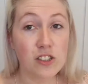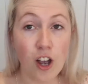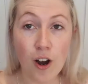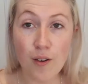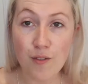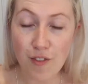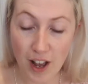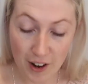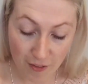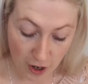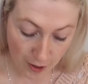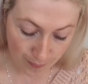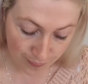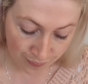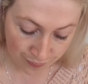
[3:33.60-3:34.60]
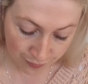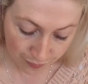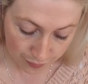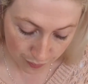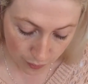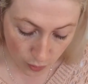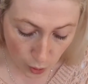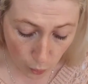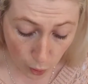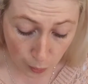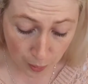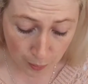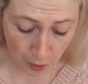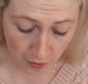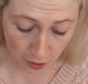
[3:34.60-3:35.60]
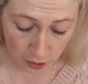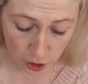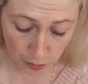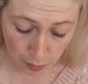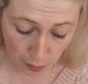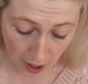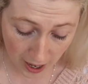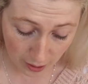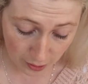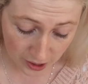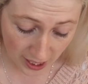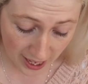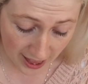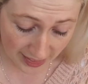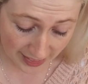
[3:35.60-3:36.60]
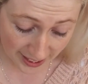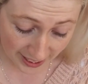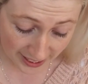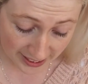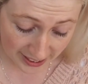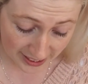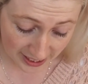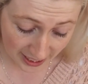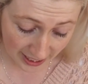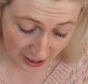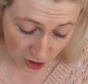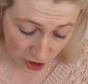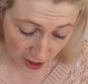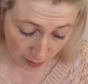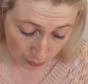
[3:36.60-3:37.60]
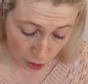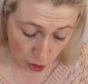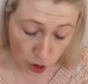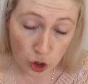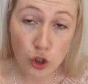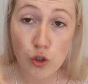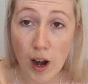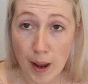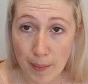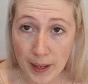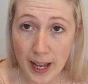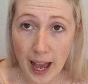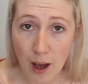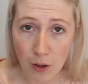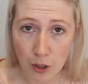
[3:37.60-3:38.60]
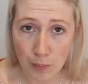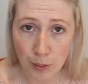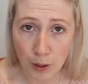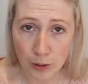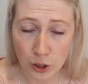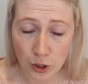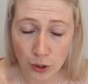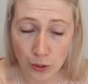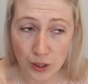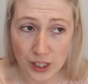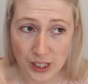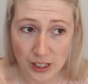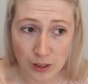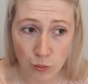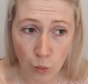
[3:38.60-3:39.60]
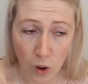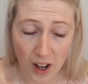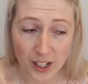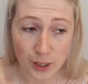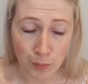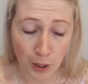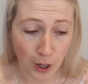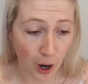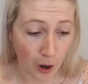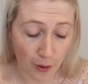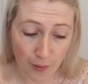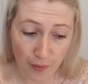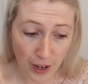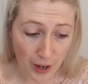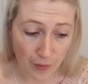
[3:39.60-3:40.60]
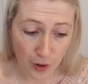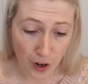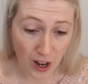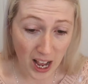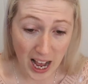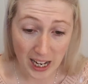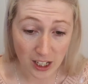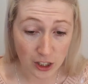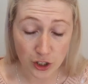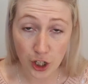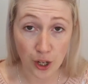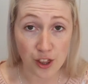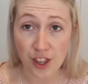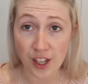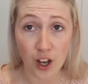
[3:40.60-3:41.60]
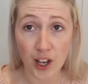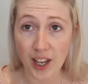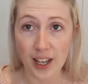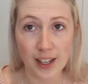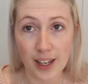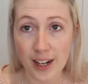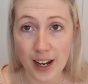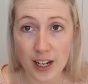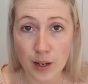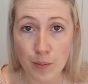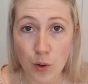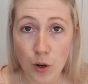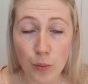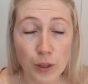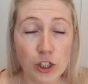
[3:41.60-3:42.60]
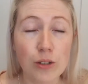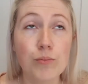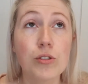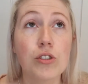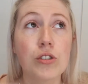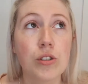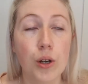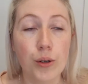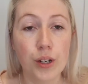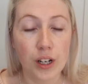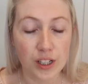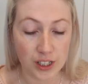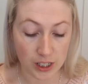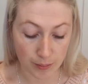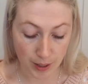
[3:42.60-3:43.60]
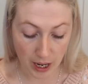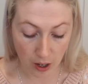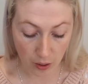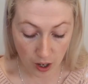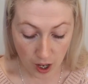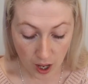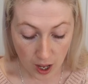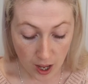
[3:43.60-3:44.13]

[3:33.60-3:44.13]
current favourite, we'll be moving on to brows. This is literally, I'm scraping it out the bottle. This is why it's my current favourite, and I don't think I can get it anymore, which I'm so gutted about.